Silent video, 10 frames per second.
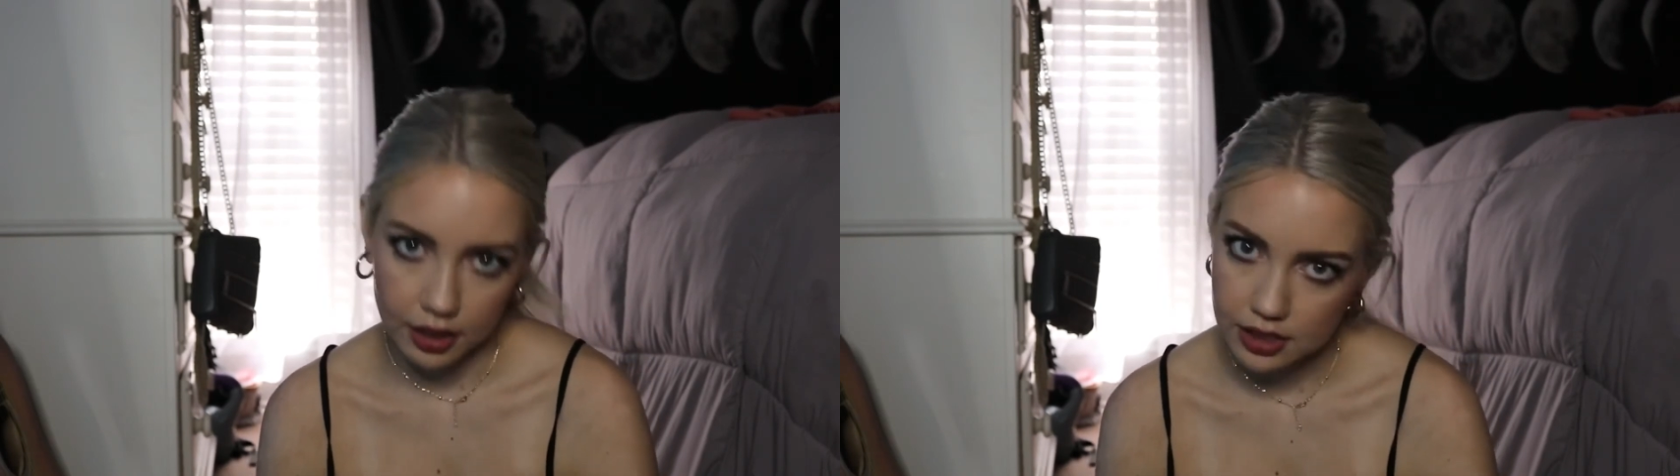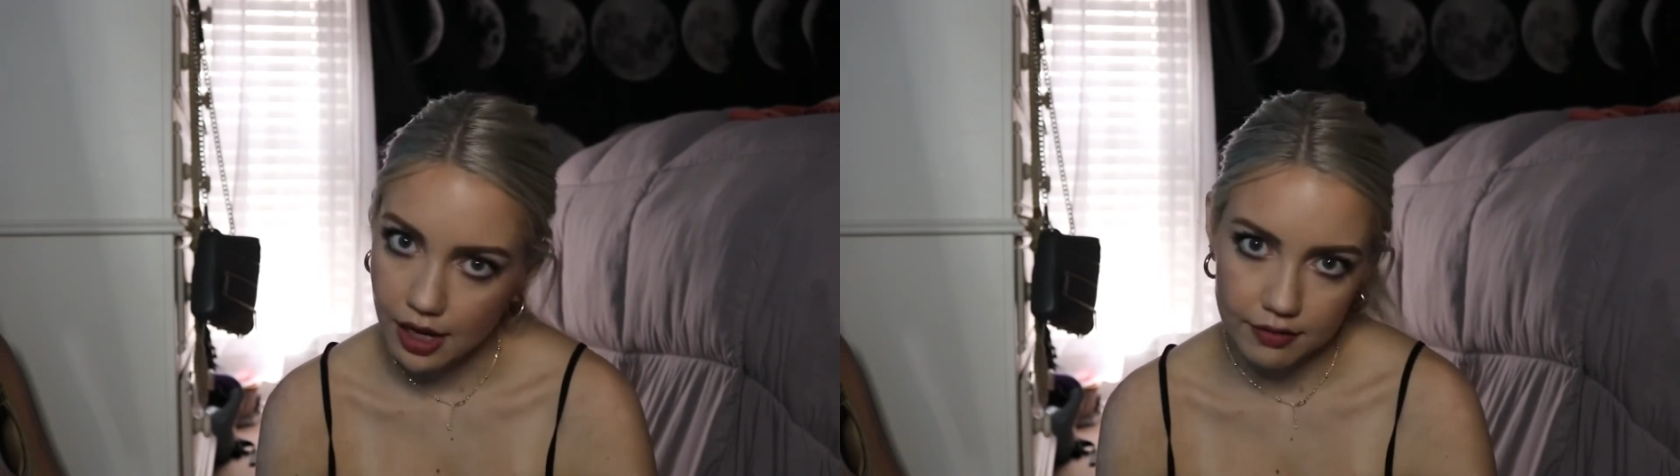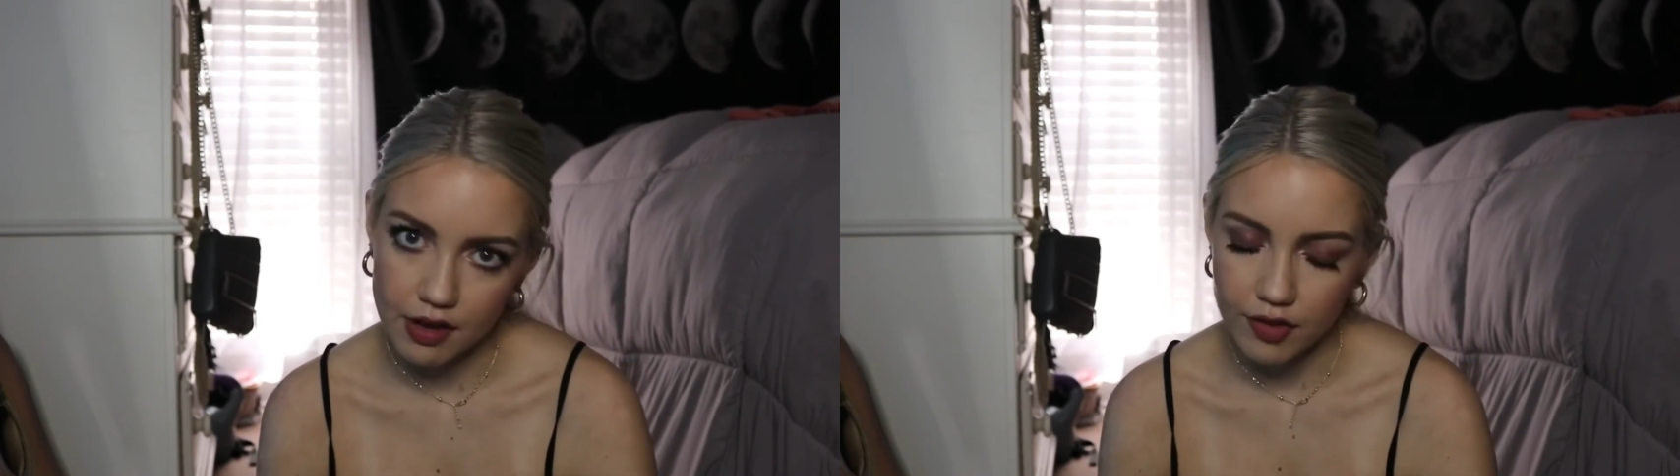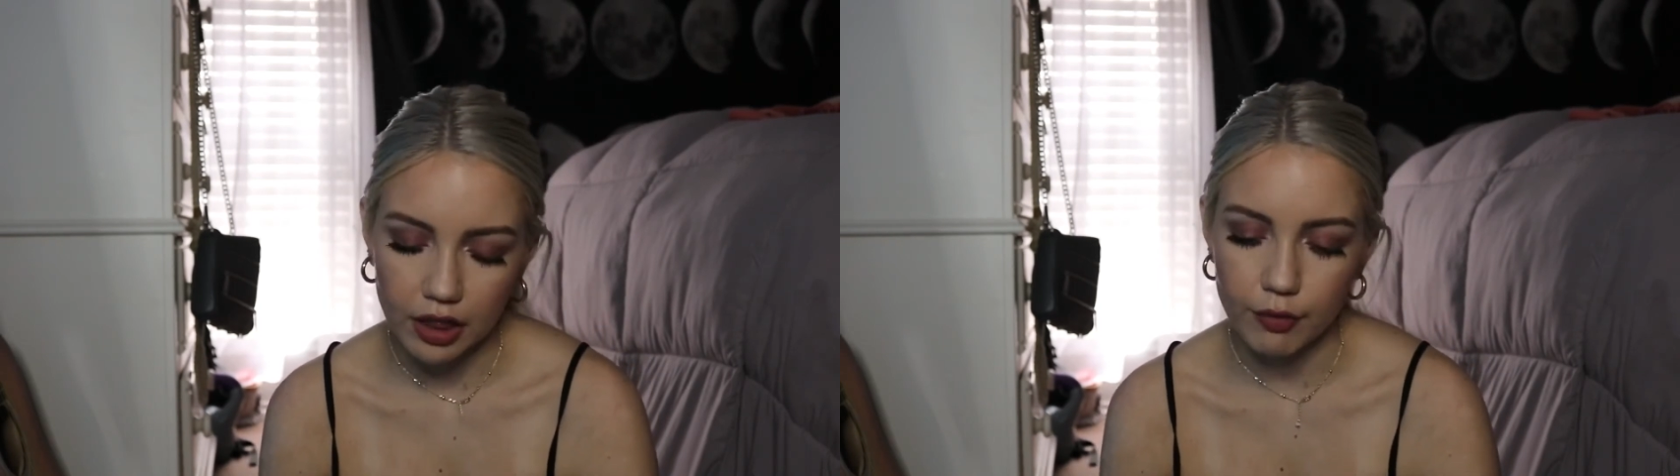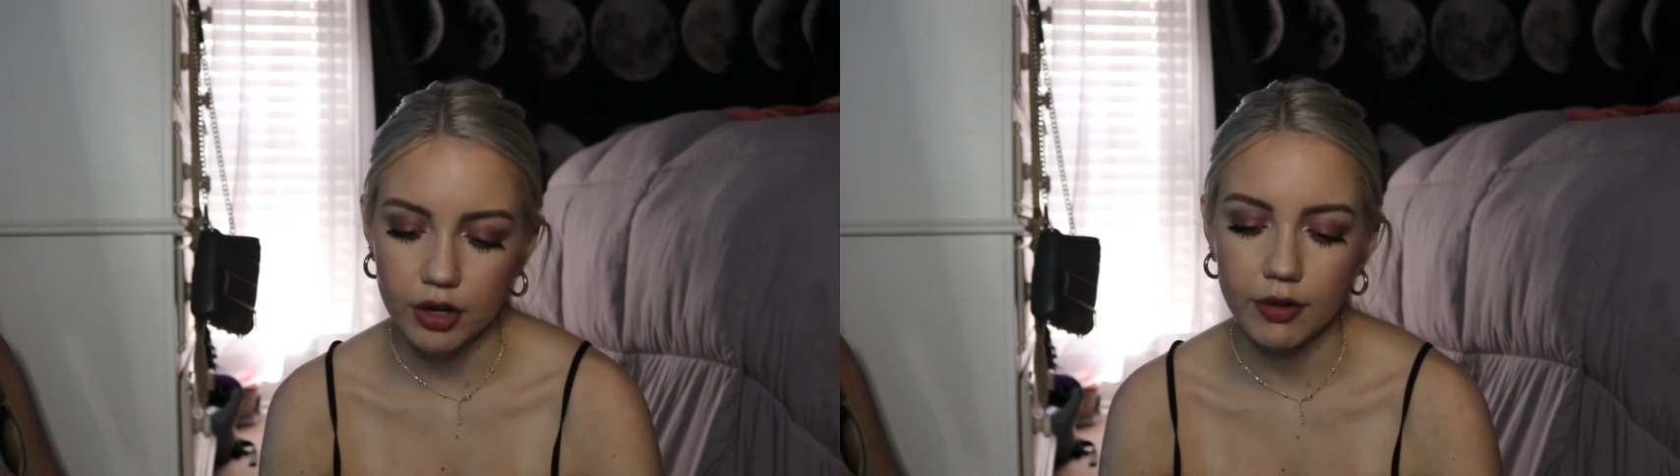
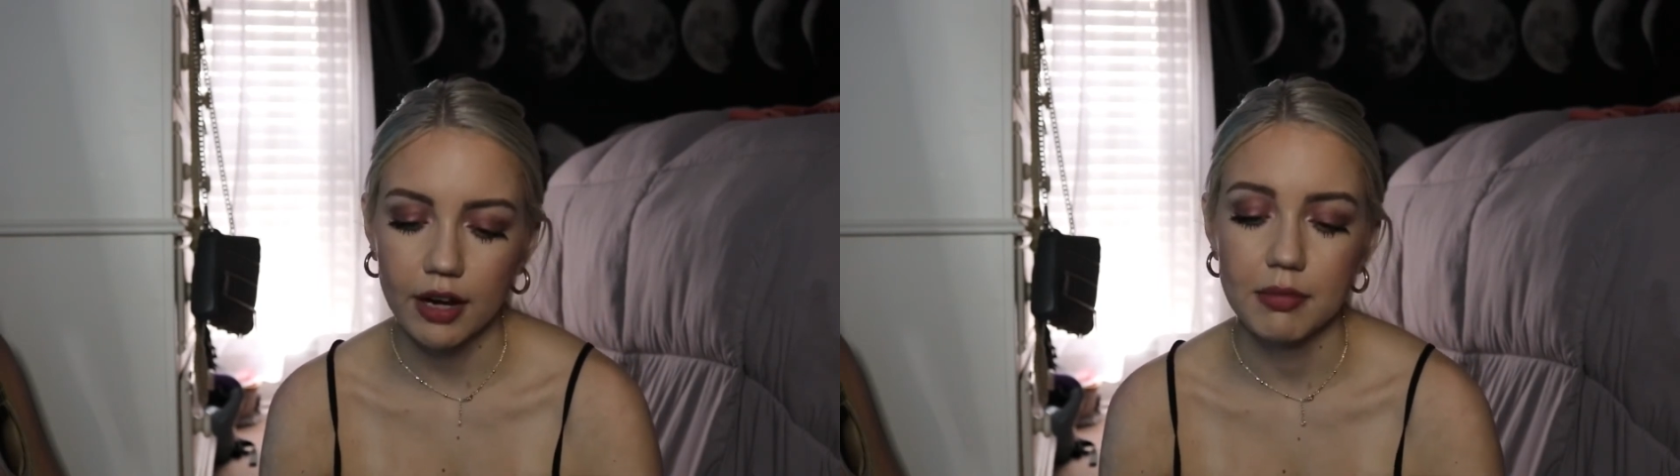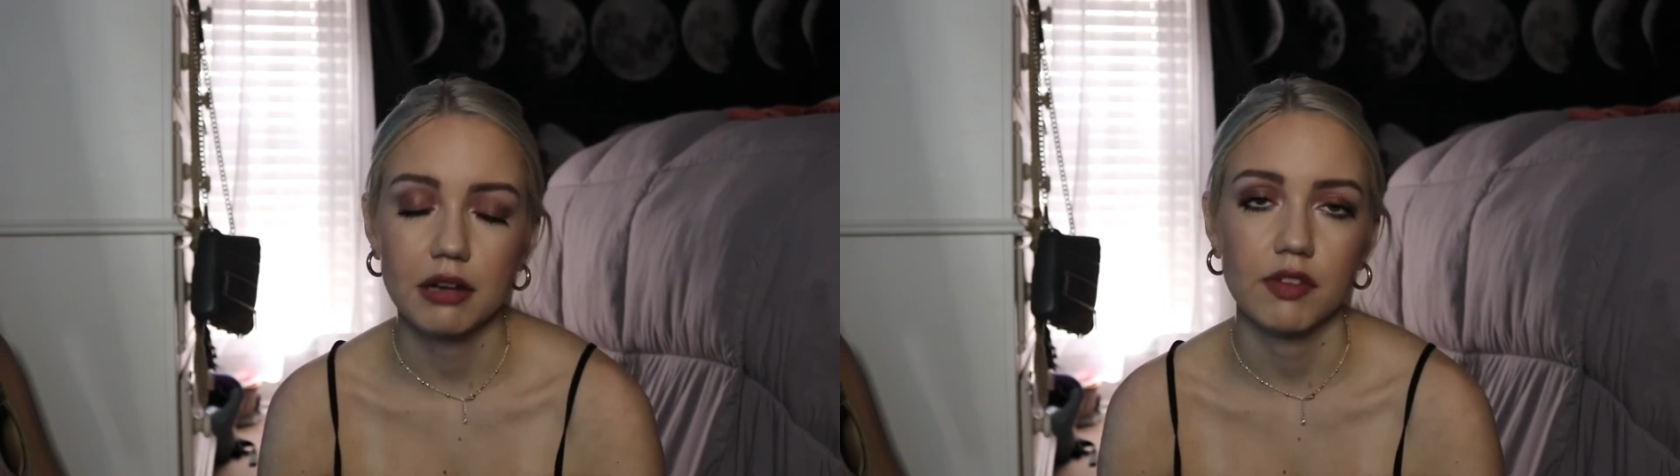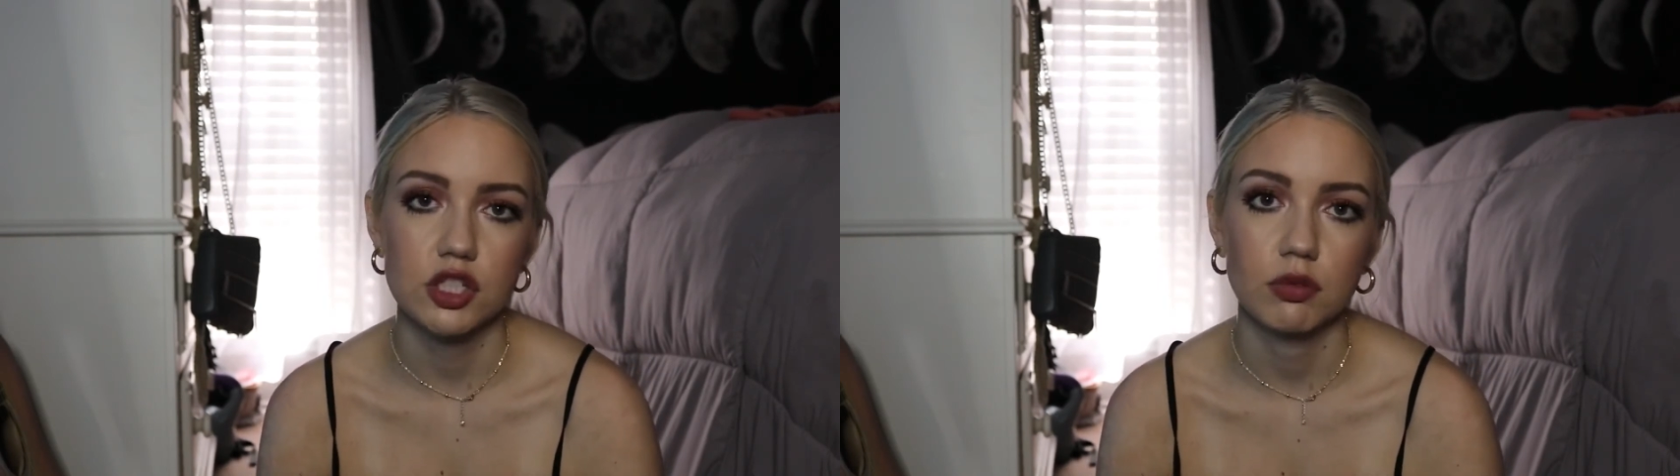definitely wouldn't recommend unless